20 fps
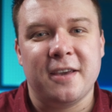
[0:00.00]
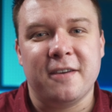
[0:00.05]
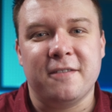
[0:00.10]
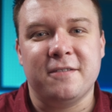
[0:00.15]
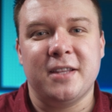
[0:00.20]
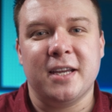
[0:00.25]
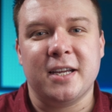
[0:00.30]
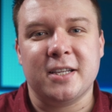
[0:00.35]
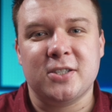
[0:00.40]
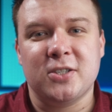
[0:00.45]

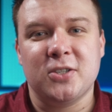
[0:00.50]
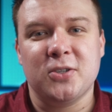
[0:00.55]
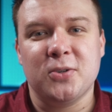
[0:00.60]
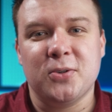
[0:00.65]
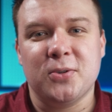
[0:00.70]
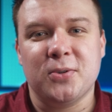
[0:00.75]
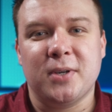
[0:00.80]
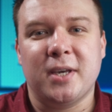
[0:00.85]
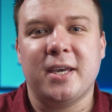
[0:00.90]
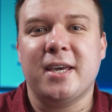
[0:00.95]
If that's
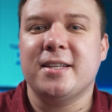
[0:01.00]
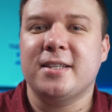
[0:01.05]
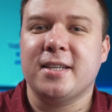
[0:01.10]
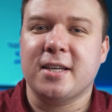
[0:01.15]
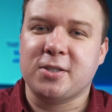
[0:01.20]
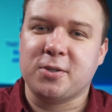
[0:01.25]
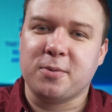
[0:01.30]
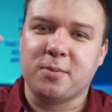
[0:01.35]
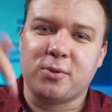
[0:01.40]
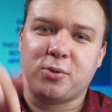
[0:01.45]
you, hit
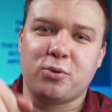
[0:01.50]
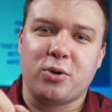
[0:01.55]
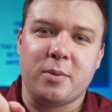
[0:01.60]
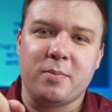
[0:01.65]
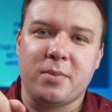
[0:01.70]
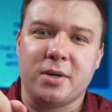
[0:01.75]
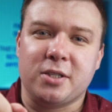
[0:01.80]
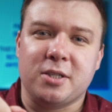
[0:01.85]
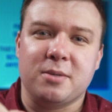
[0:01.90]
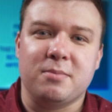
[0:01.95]
that
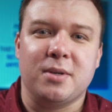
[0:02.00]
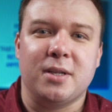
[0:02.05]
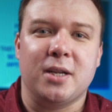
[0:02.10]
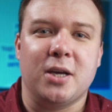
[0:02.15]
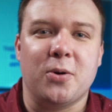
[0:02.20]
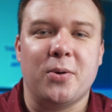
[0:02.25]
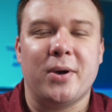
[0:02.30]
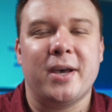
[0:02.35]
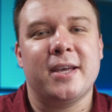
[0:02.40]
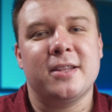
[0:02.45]
subscribe button
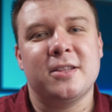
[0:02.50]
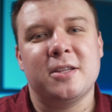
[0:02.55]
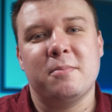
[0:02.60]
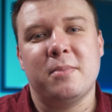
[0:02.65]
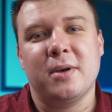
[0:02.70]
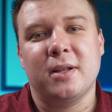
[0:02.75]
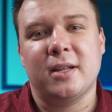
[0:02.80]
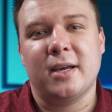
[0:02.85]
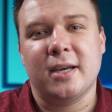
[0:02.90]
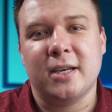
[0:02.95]
below and the
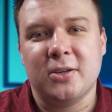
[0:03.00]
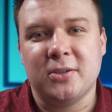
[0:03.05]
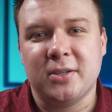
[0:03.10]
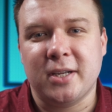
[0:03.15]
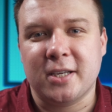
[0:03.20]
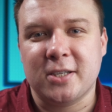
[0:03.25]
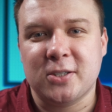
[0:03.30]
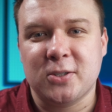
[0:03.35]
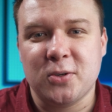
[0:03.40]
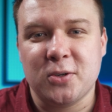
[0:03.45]
bell icon
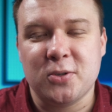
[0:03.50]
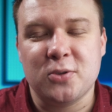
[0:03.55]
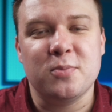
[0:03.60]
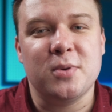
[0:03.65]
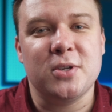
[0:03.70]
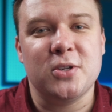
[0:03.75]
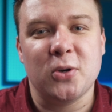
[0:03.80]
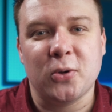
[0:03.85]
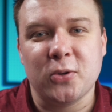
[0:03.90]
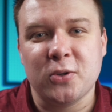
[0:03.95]
next to it to
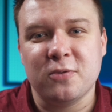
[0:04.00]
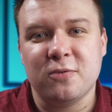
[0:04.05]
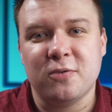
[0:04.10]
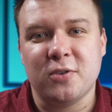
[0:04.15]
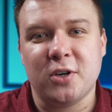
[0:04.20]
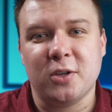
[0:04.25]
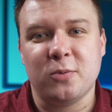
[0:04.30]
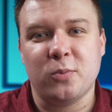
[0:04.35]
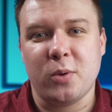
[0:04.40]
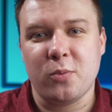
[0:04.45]
be
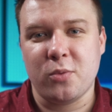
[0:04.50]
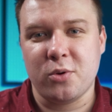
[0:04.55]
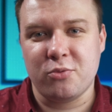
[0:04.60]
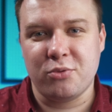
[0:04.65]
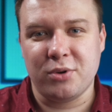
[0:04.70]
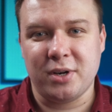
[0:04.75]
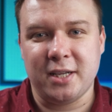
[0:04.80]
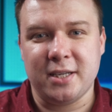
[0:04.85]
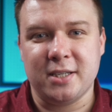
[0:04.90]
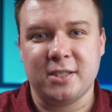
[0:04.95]
notified when we
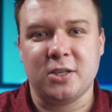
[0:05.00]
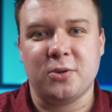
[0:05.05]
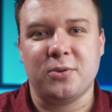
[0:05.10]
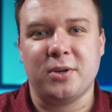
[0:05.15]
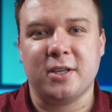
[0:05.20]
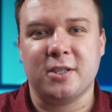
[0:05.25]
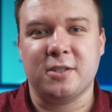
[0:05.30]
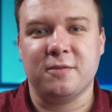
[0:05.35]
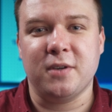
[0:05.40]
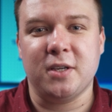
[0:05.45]
release our
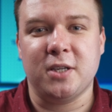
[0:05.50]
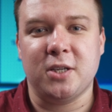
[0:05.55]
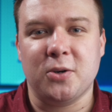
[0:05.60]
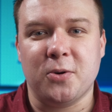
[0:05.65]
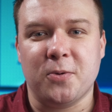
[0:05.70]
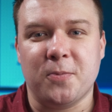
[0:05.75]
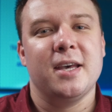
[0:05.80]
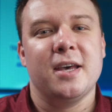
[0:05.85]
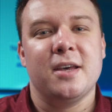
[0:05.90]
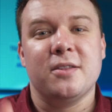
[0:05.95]
next video.